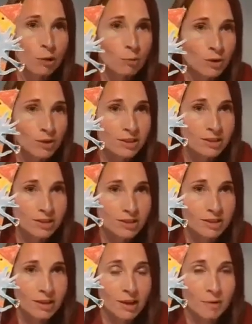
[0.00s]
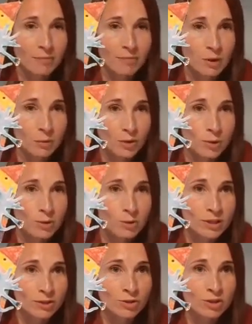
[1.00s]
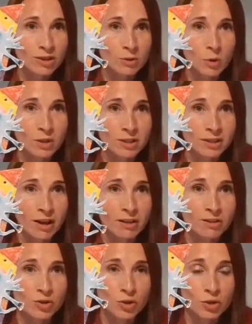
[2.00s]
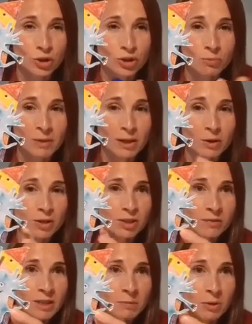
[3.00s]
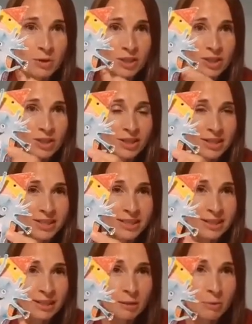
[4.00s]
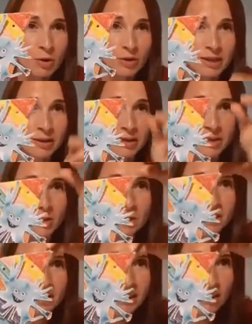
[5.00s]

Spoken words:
monsters that were also done using the watercolour. So you could make lots of these monsters and stick them on. Now, as long as these